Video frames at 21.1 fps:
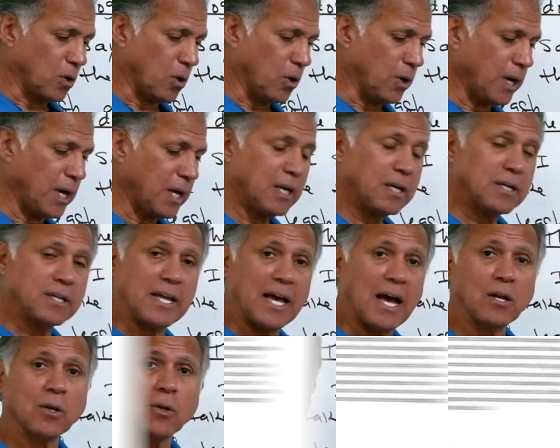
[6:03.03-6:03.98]
go ahead and
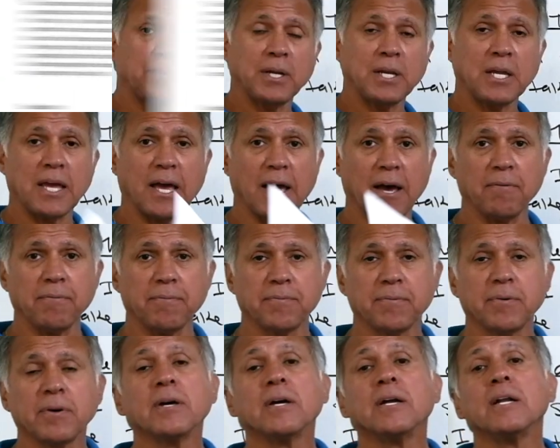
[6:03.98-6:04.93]
download the
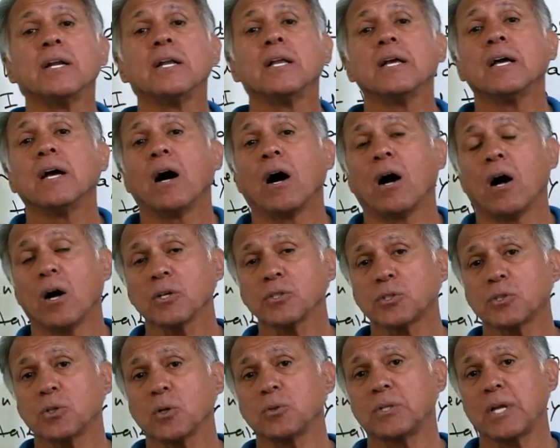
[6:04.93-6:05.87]
PDF.
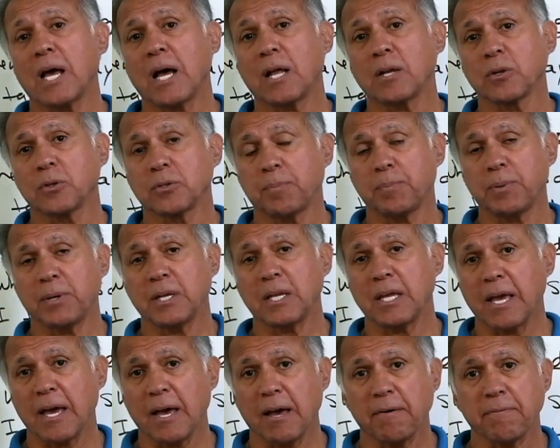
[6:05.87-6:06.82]
Also download the
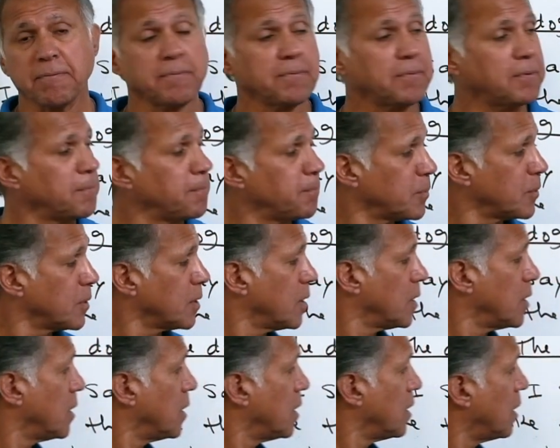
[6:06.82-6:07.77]
PDF
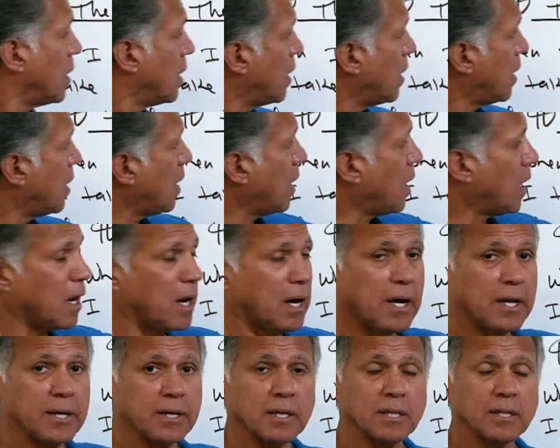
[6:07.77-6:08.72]

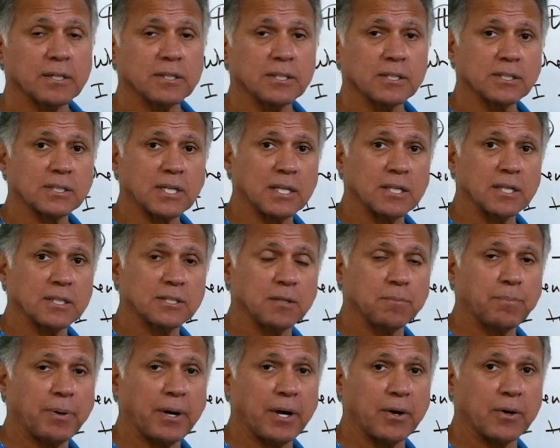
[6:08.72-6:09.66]
on the
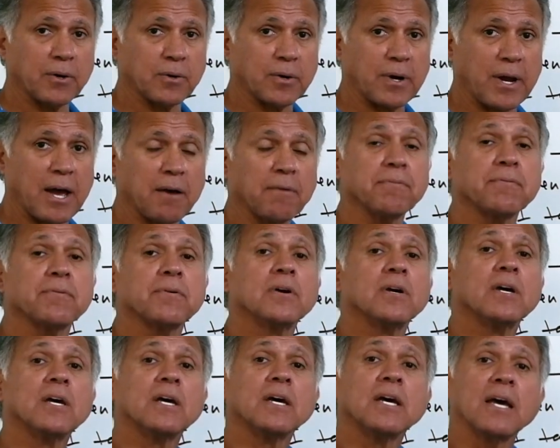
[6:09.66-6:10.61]
skeleton paragraph
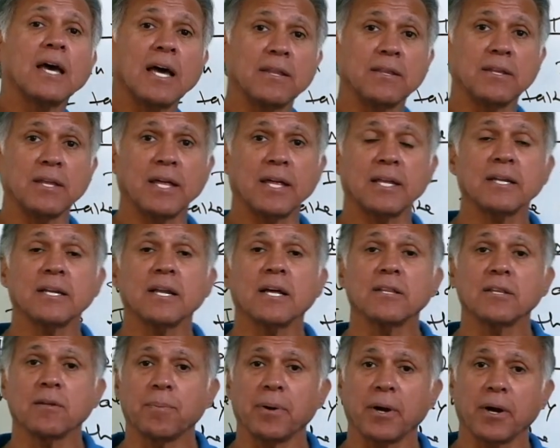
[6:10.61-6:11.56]
and then
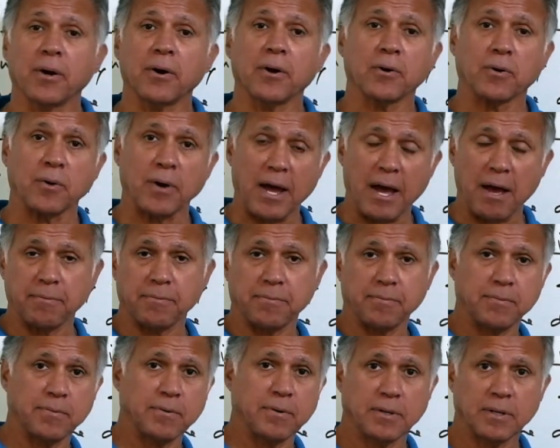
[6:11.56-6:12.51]
the
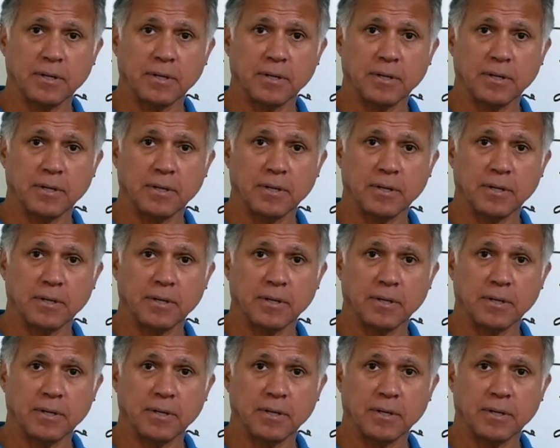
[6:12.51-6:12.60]
paragraph.